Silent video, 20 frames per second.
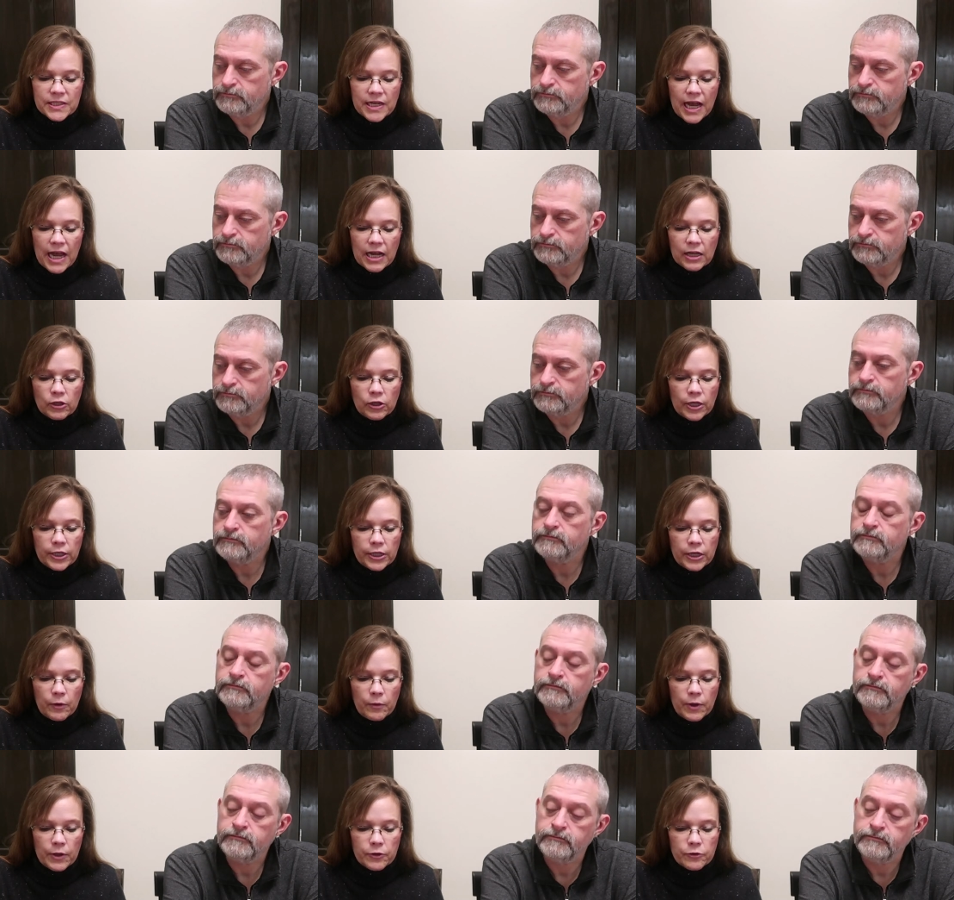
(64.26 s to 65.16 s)
Speaker 1: snack like
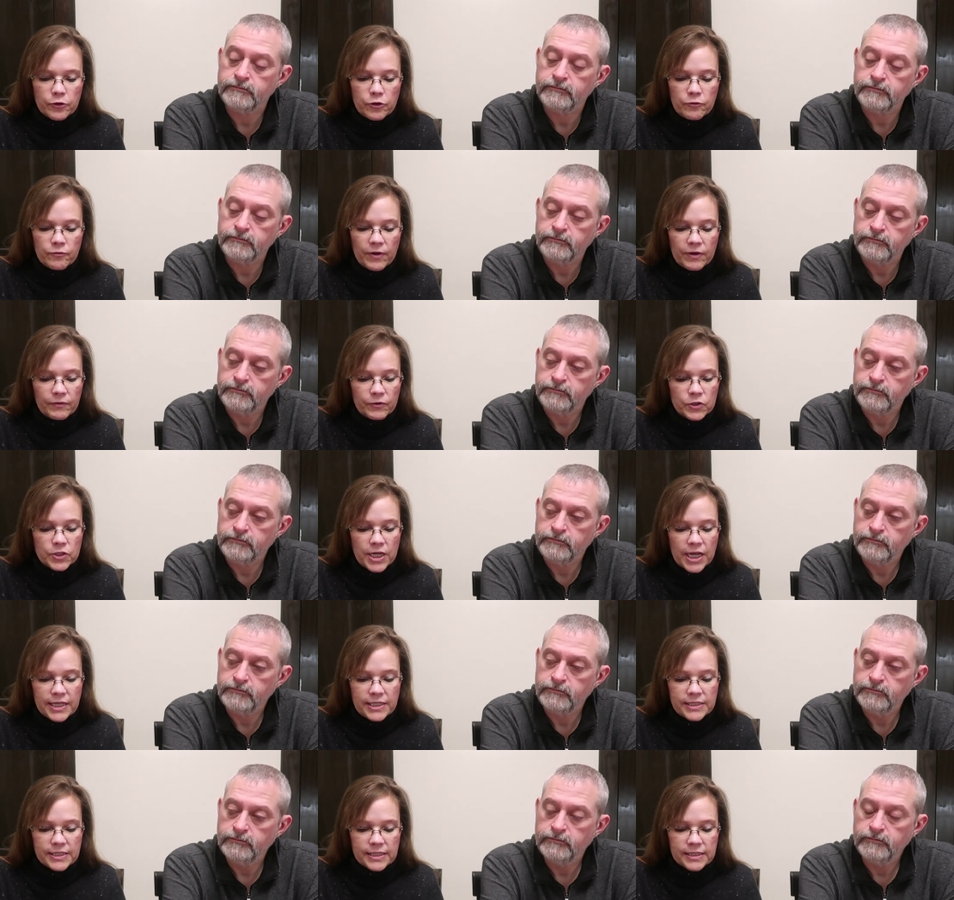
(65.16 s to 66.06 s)
no other you've ever
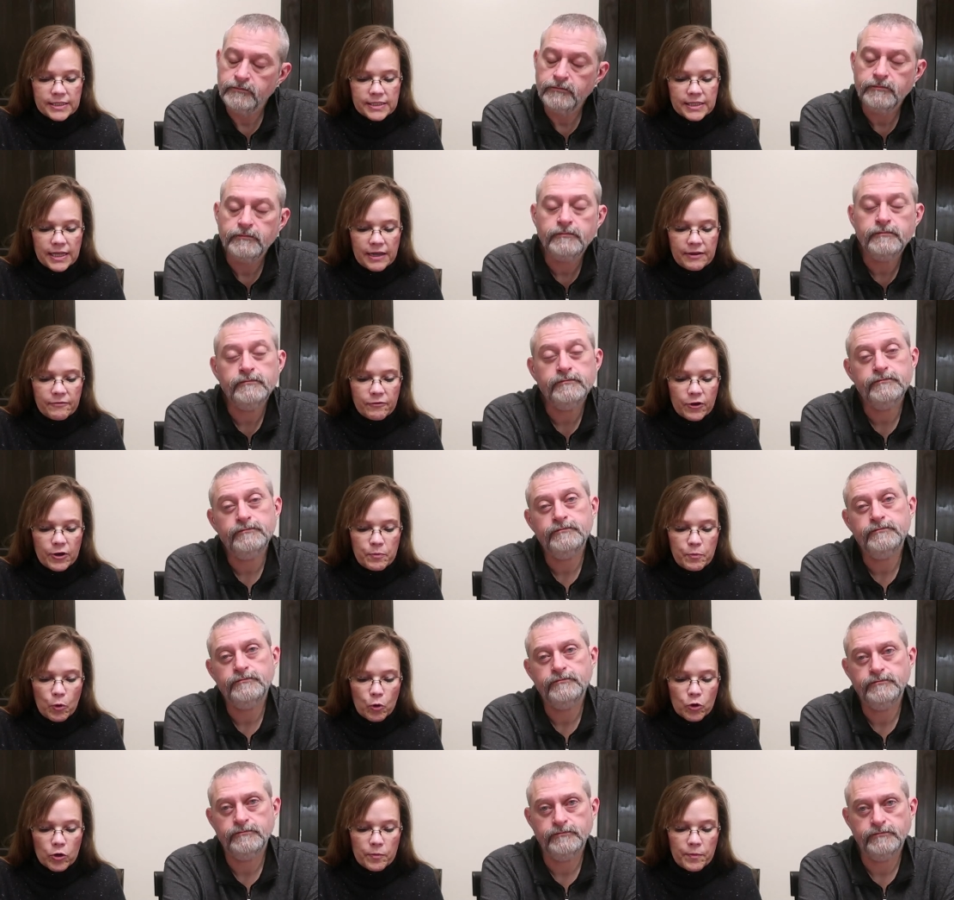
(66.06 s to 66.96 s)
tasted.
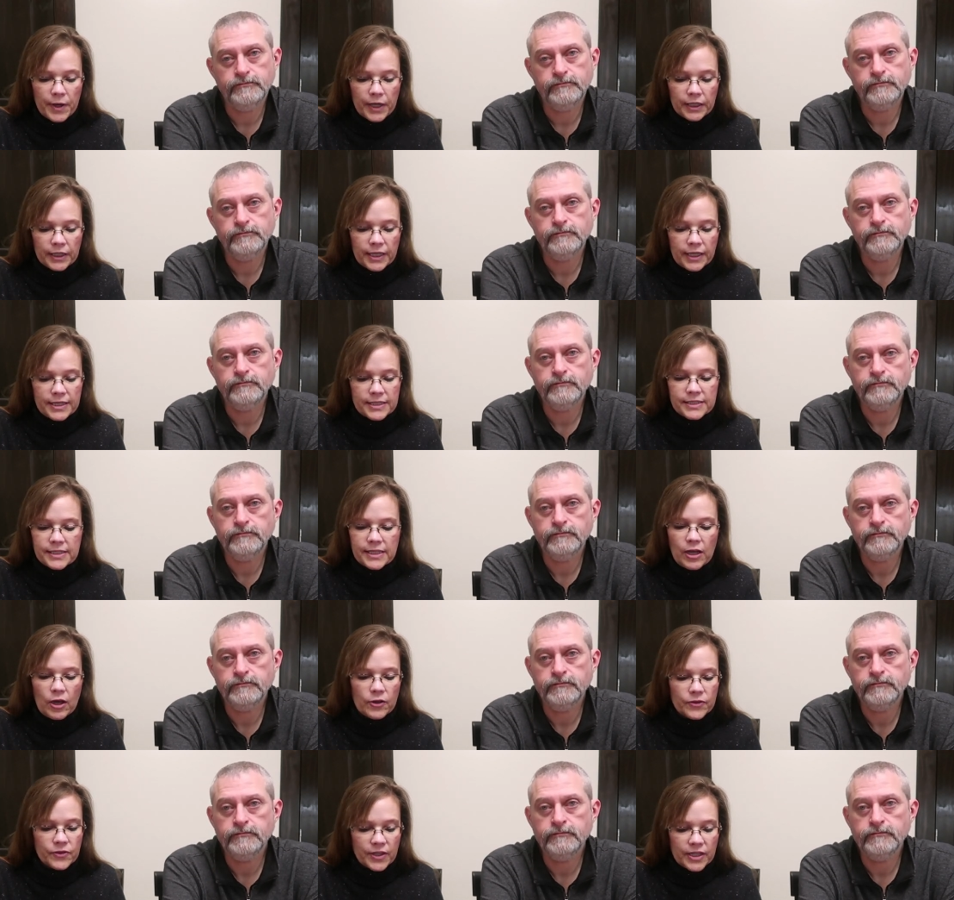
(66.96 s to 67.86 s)
Savory portabella is
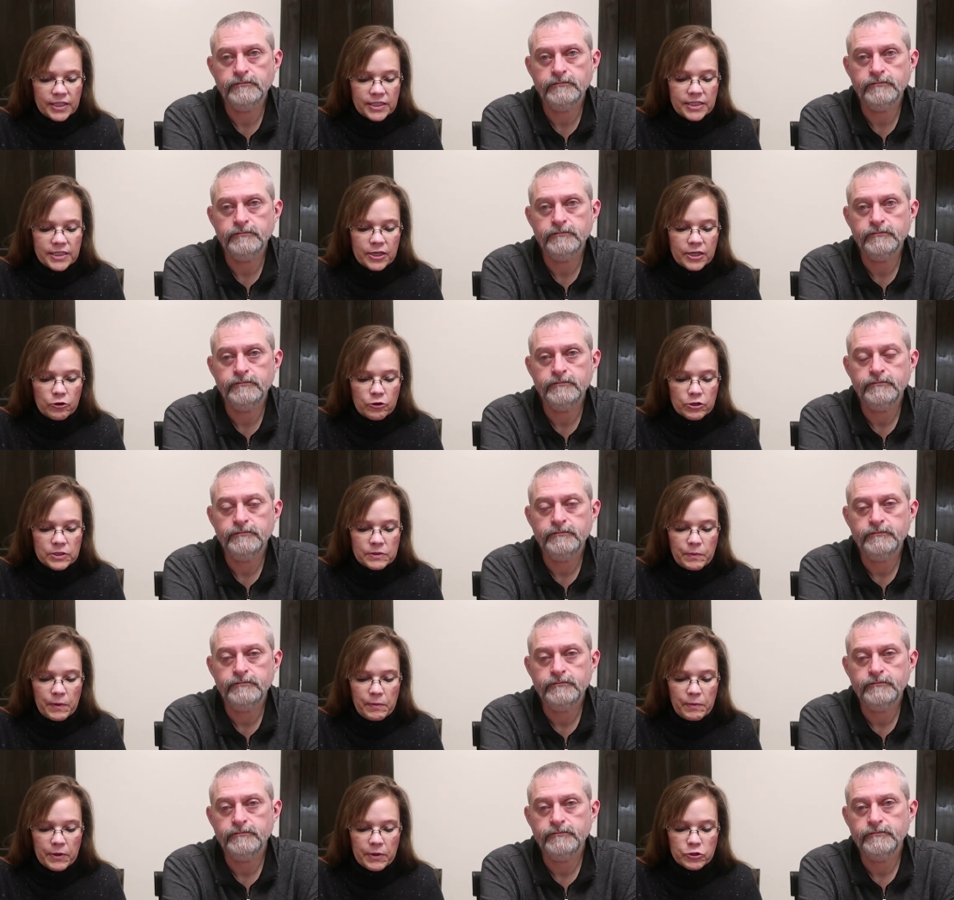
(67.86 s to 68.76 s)
the authentic
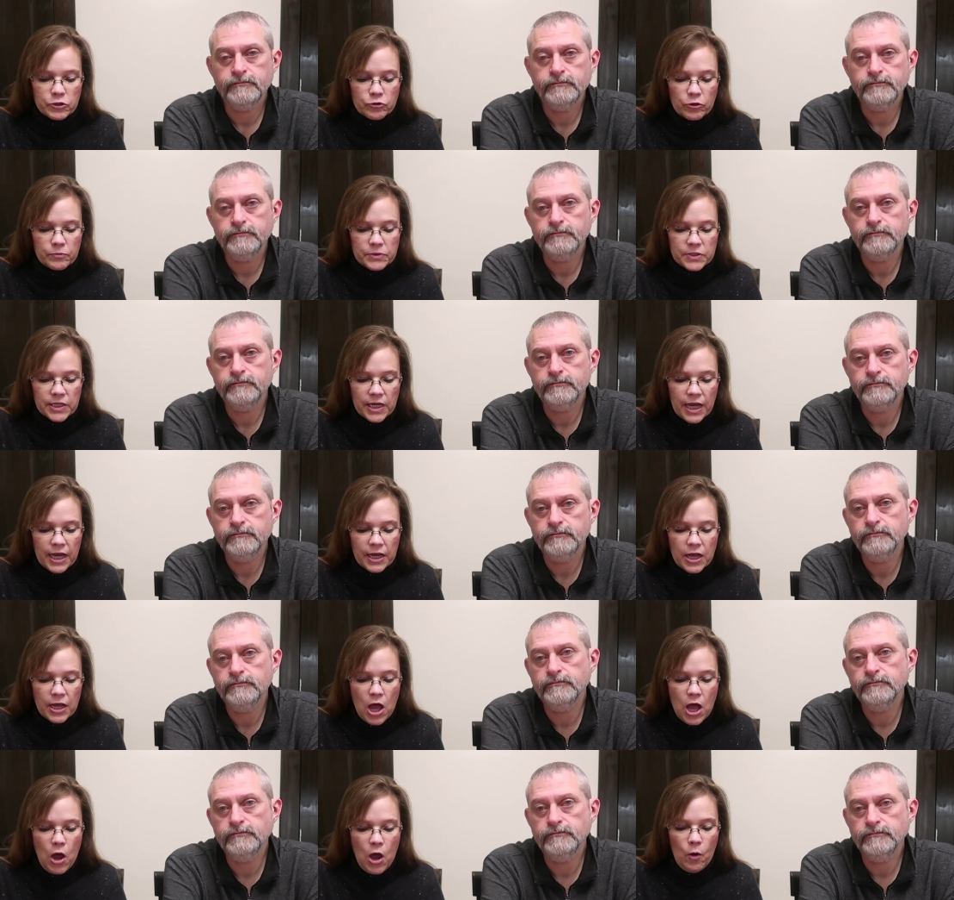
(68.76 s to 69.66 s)
crispy mushroom
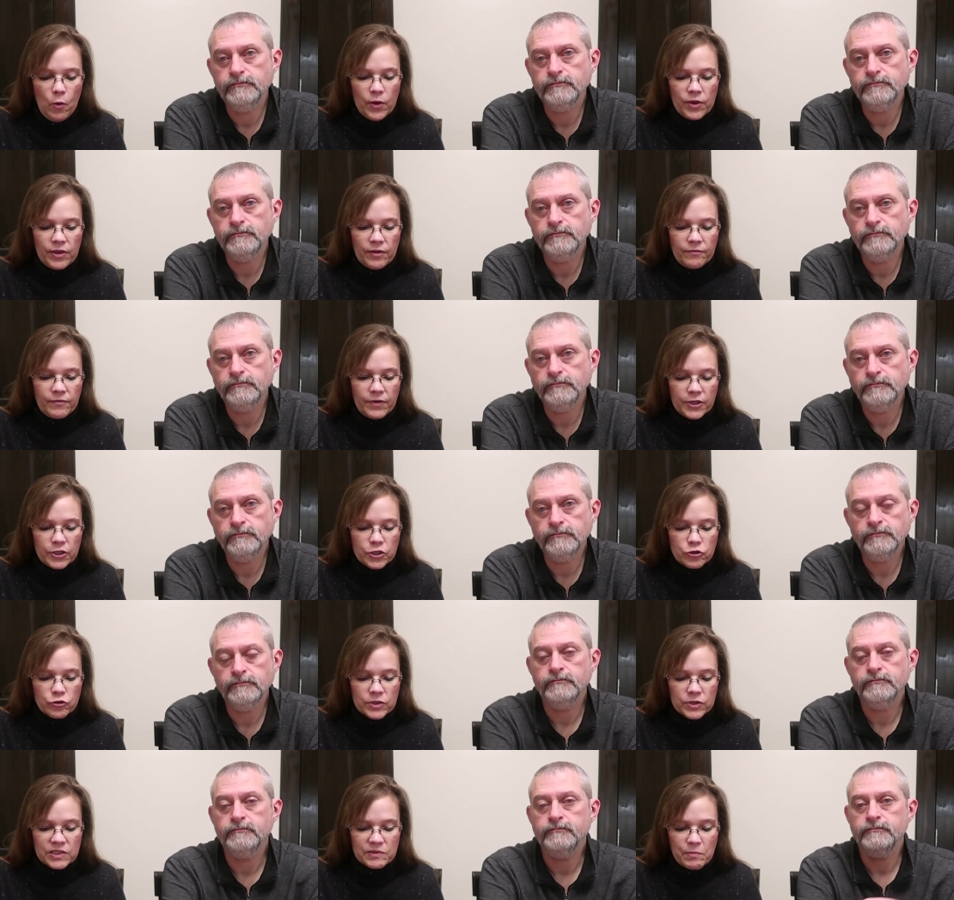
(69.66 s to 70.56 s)
snack with
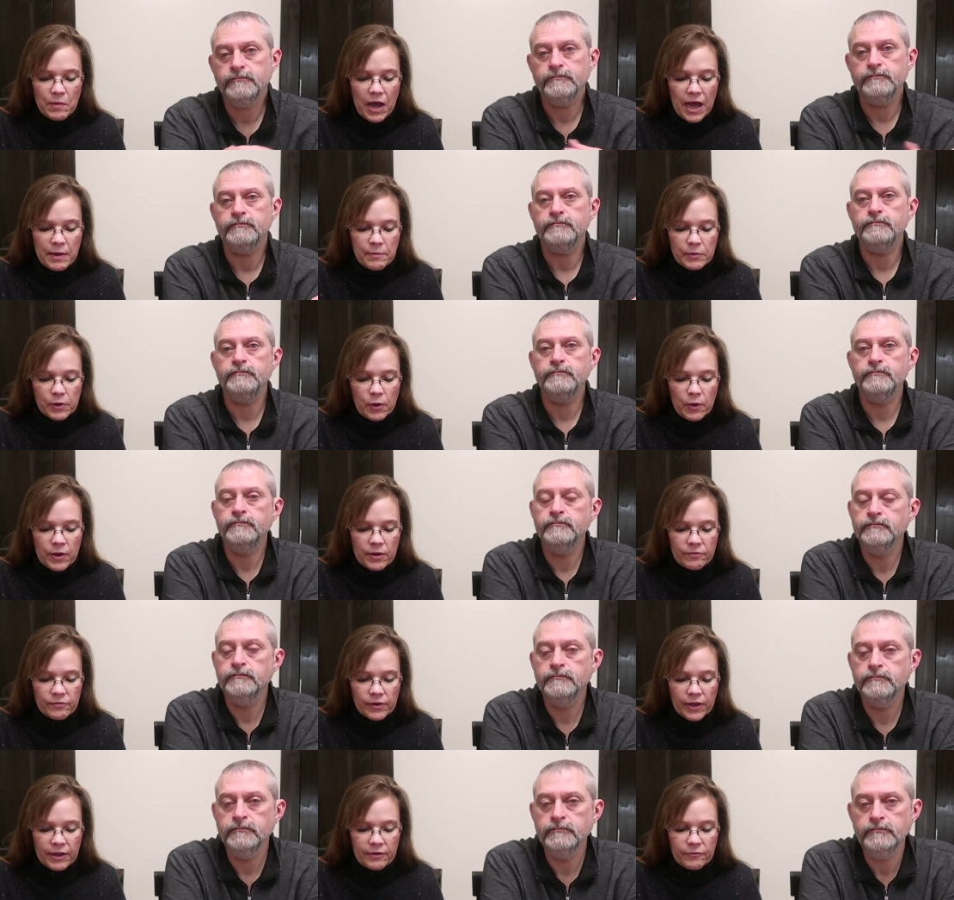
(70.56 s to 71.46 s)
adventurous,
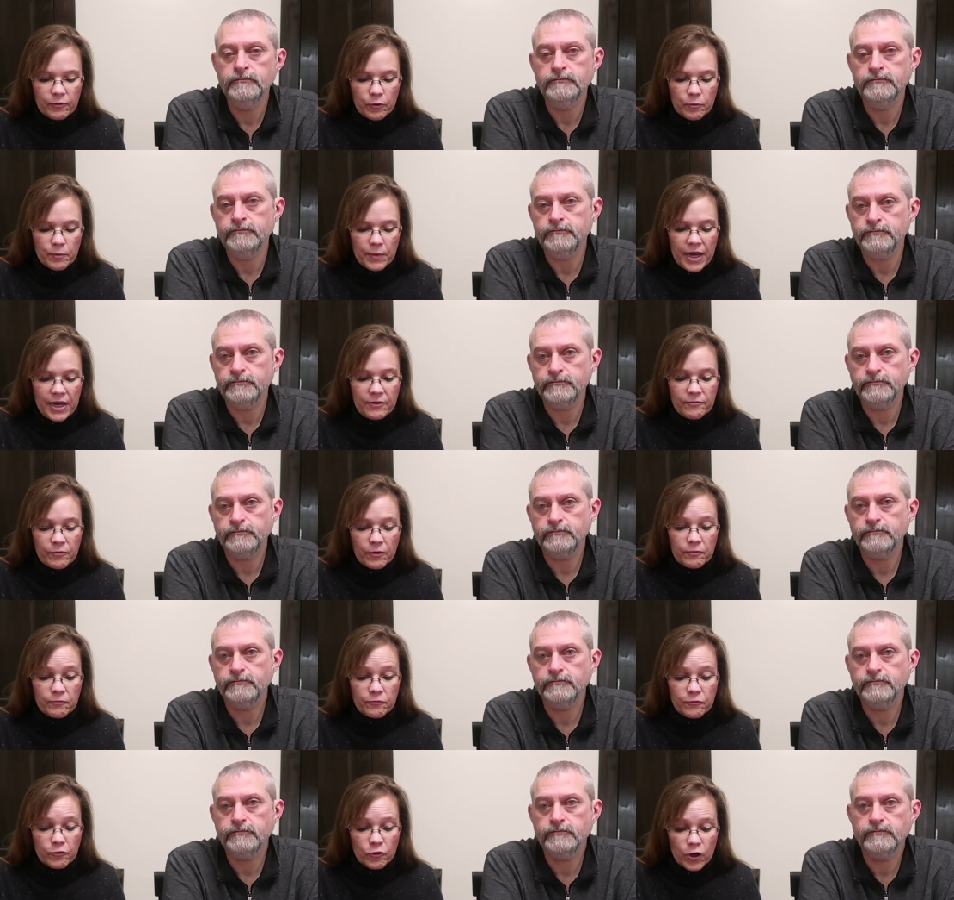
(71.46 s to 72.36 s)
mind-blowing flavor, made
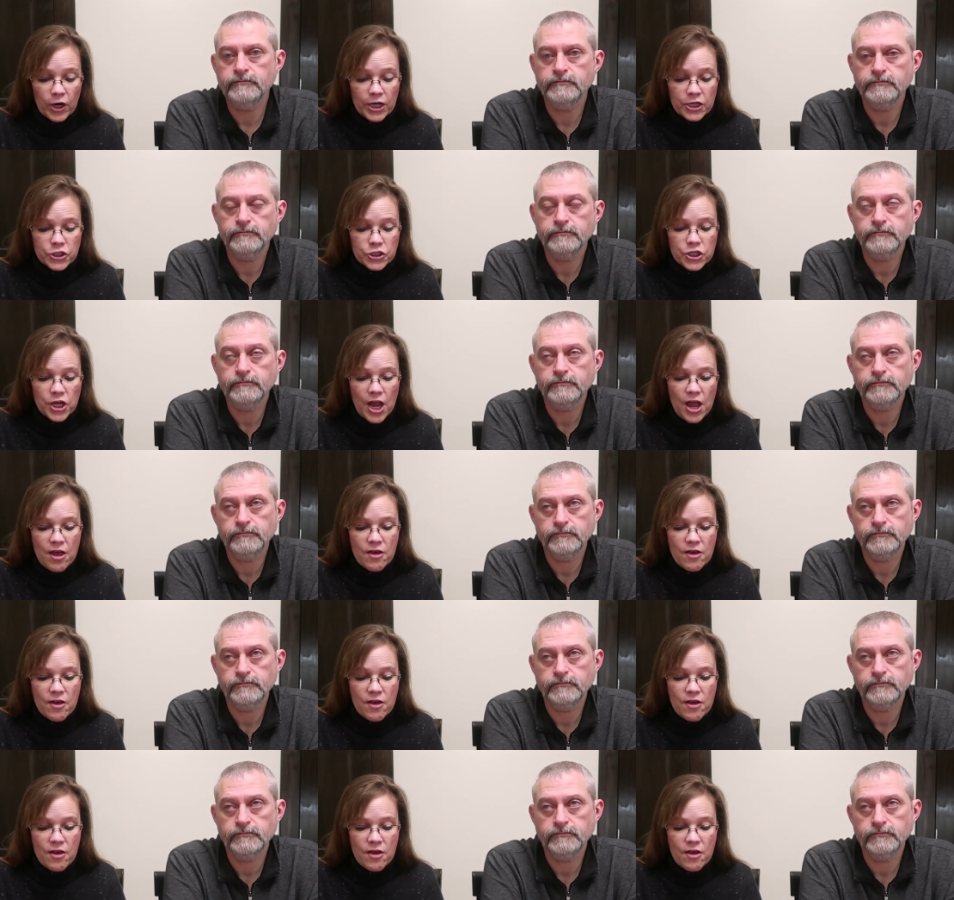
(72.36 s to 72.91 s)
from fresh,